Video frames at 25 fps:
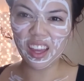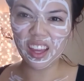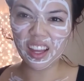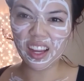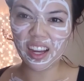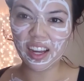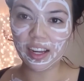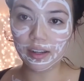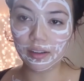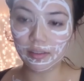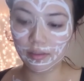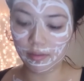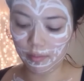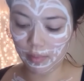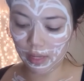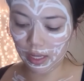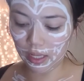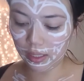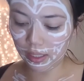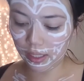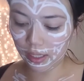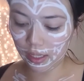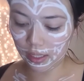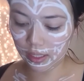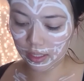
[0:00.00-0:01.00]
kind of
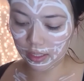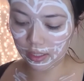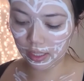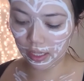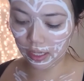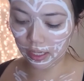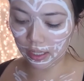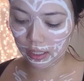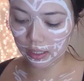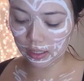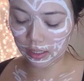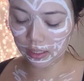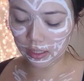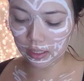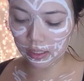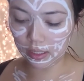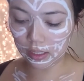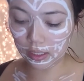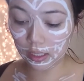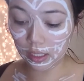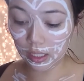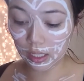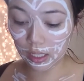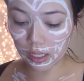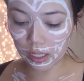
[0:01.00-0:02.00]
make like a second
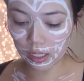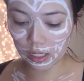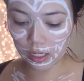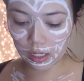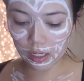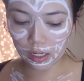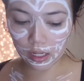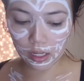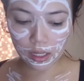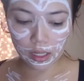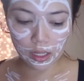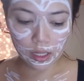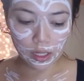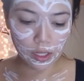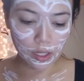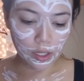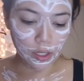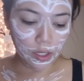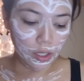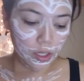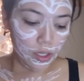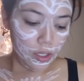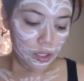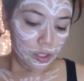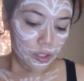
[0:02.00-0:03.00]
skin.
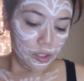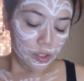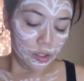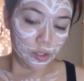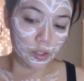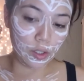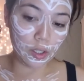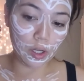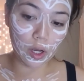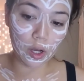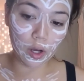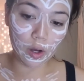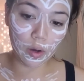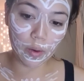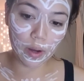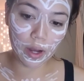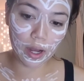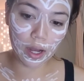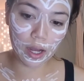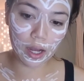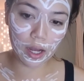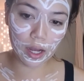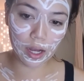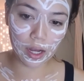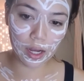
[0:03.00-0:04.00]
So
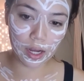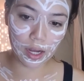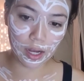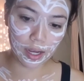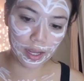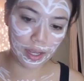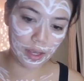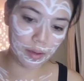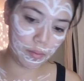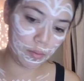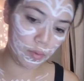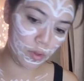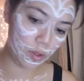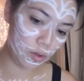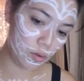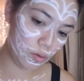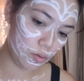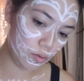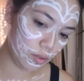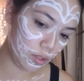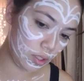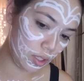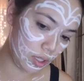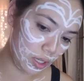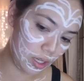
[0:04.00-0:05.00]
I am
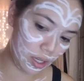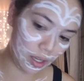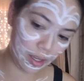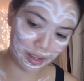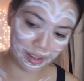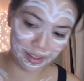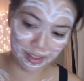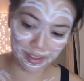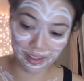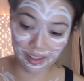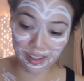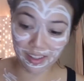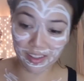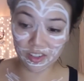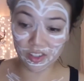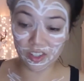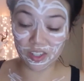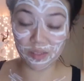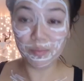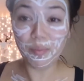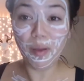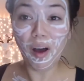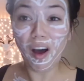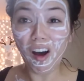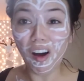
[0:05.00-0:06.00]
using, I think it's
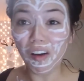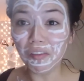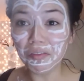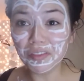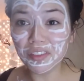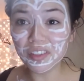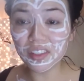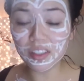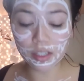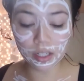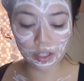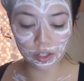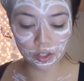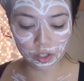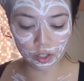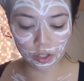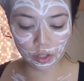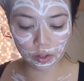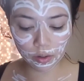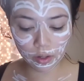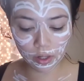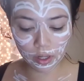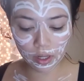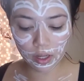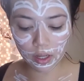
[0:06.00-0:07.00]
just Puffs
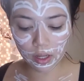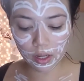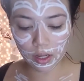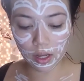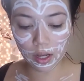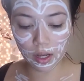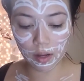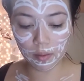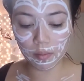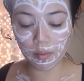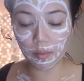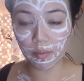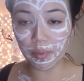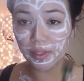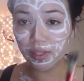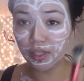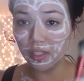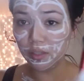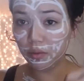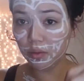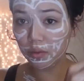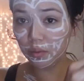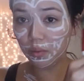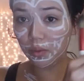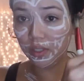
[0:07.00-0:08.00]
tissue, but
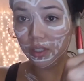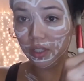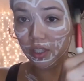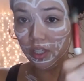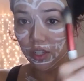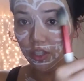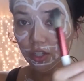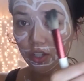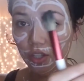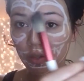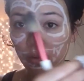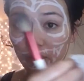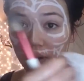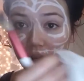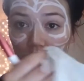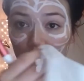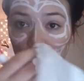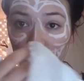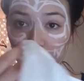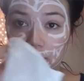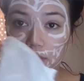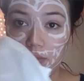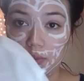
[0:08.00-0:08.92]
this was one tissue and it